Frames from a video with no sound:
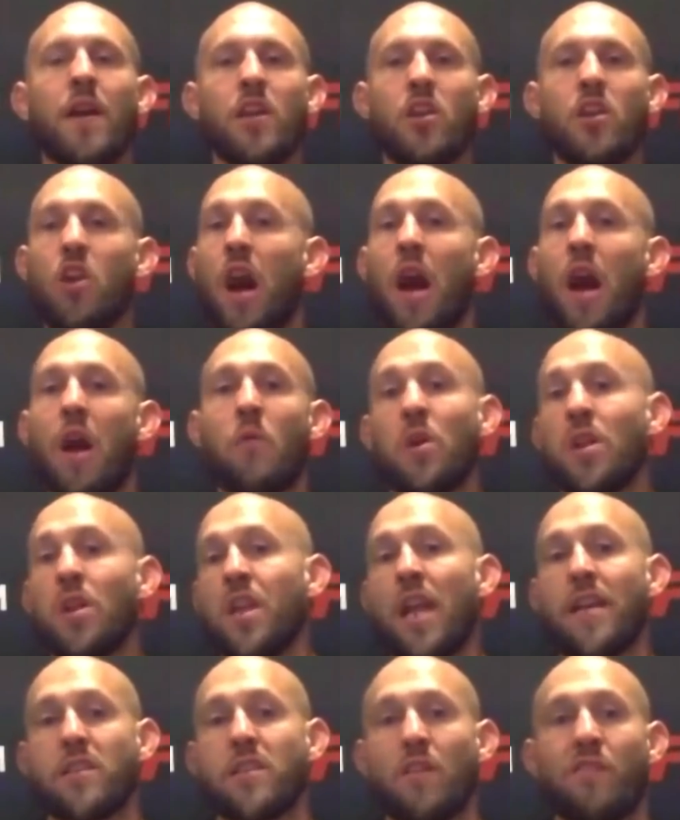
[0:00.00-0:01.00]
you know, I would
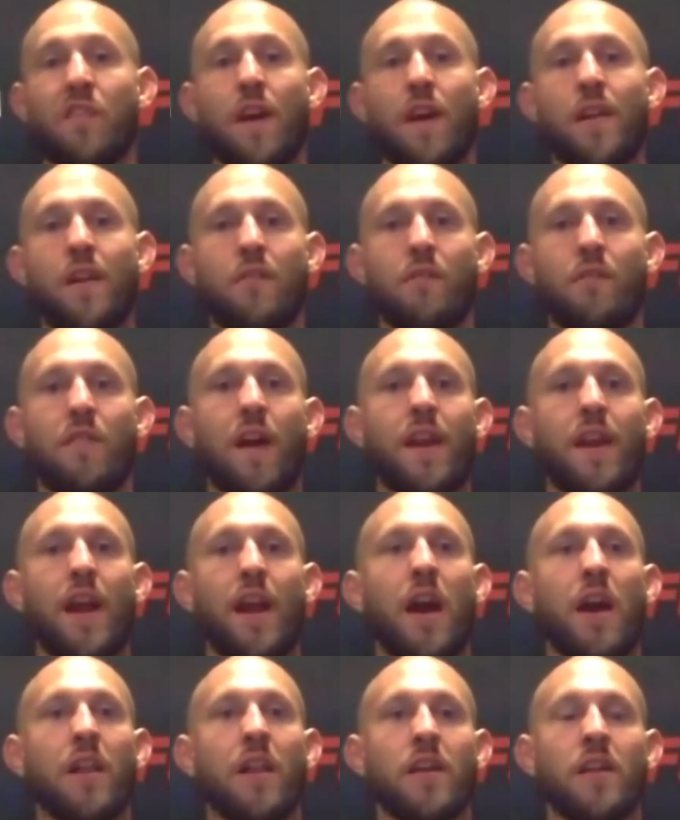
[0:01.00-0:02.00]
like to fight on Fight
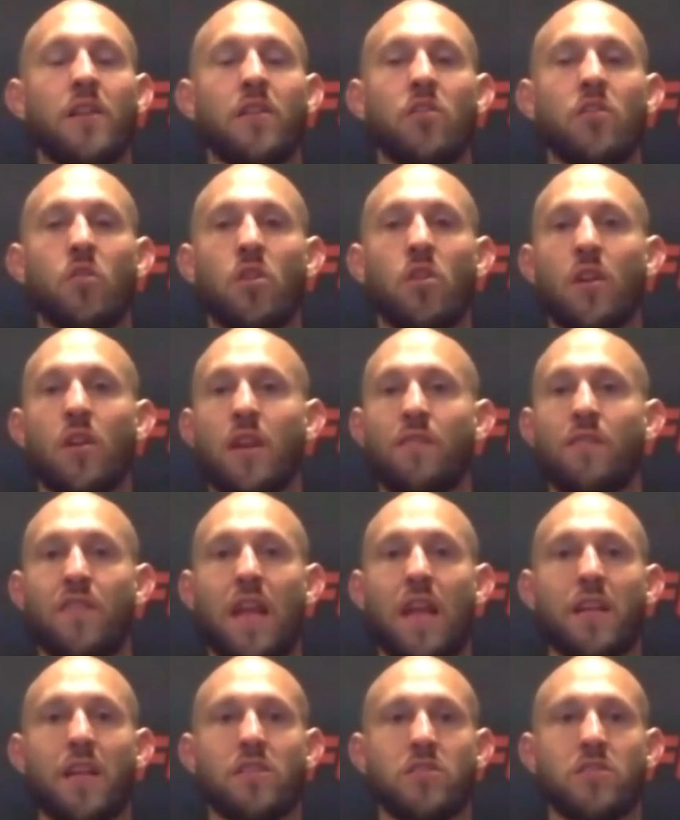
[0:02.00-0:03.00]
Island, or if
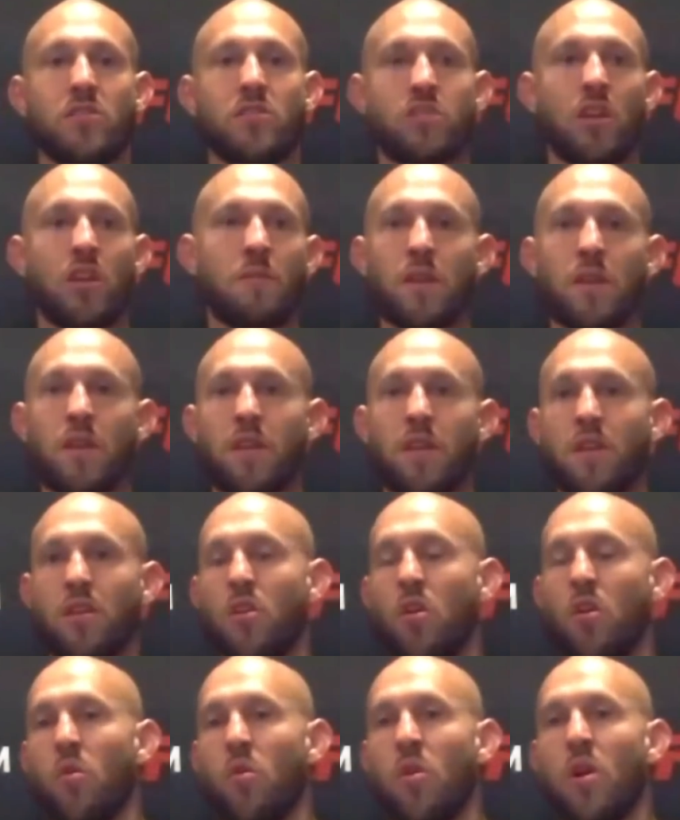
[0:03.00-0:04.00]
that's going to be, you
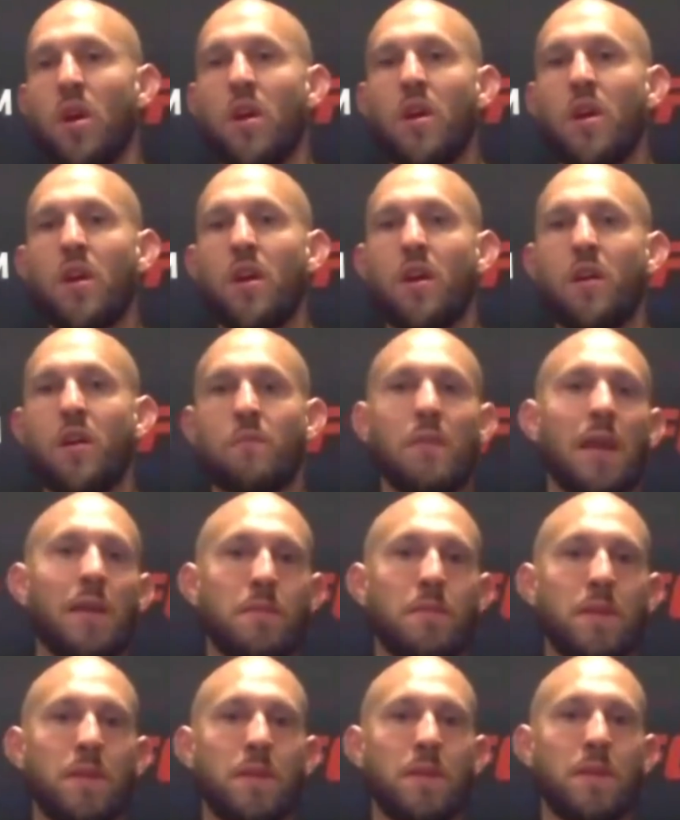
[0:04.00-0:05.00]
know,
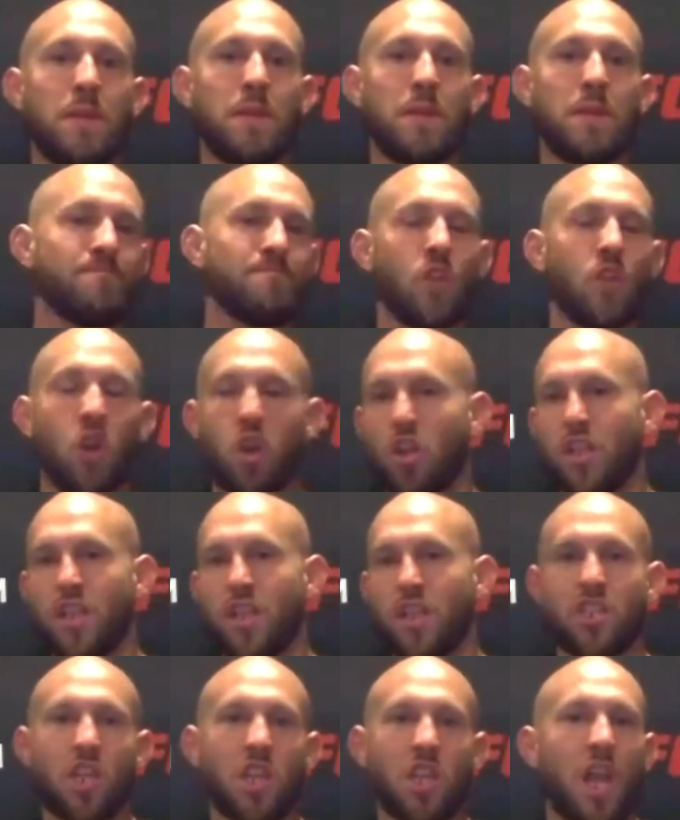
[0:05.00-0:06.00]
maybe early
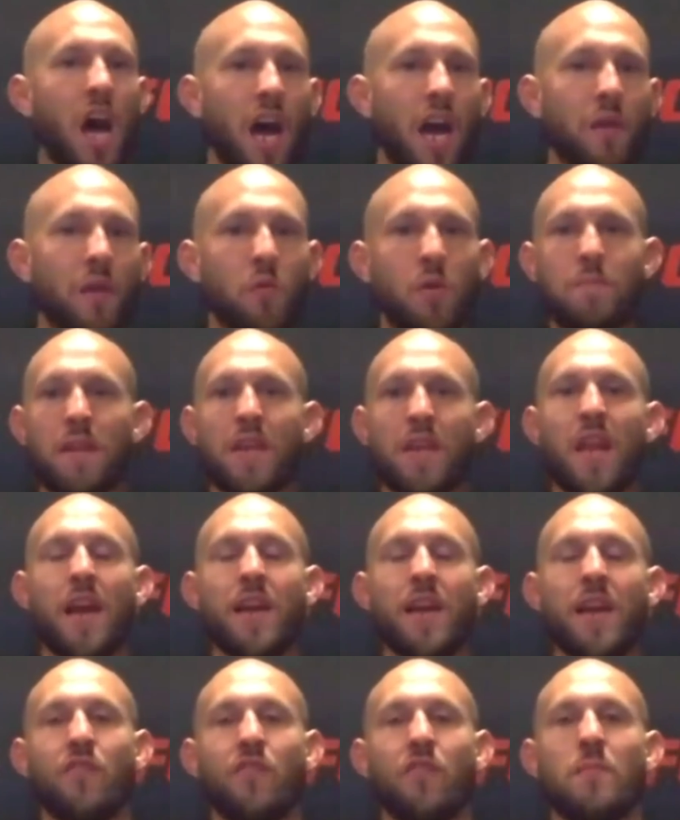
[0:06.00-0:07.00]
July would be
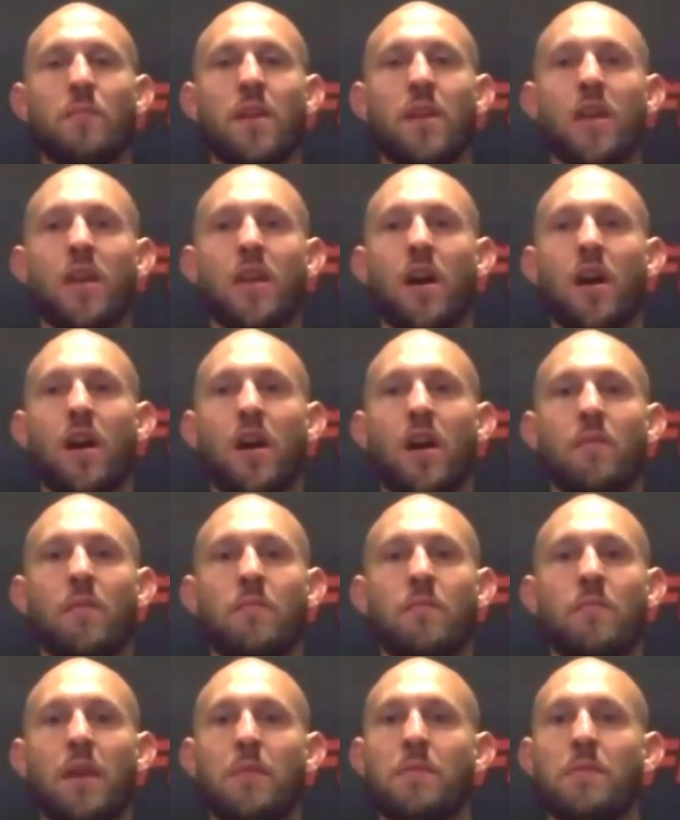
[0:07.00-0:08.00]
nice for me. Uh,
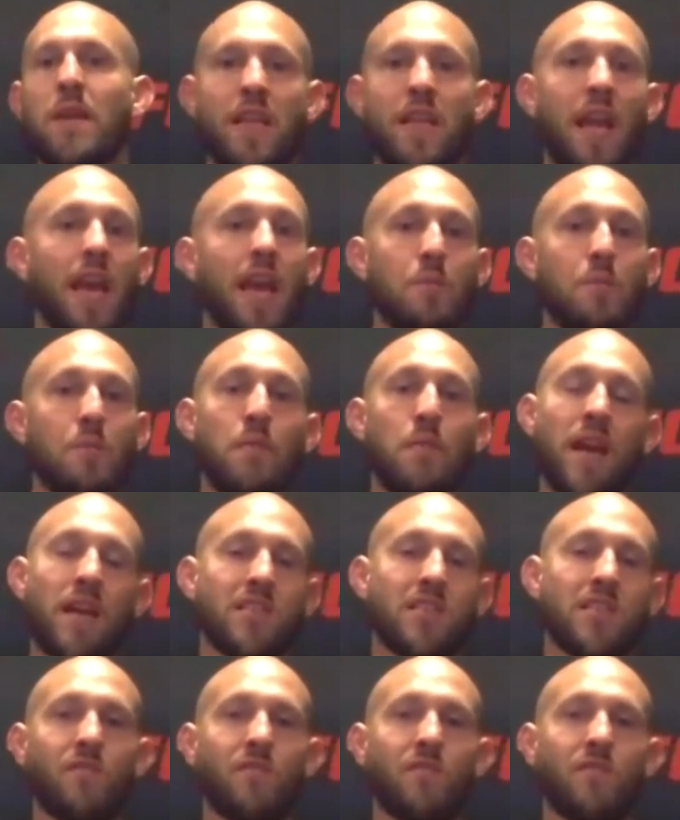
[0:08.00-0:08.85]
maybe at the Apex in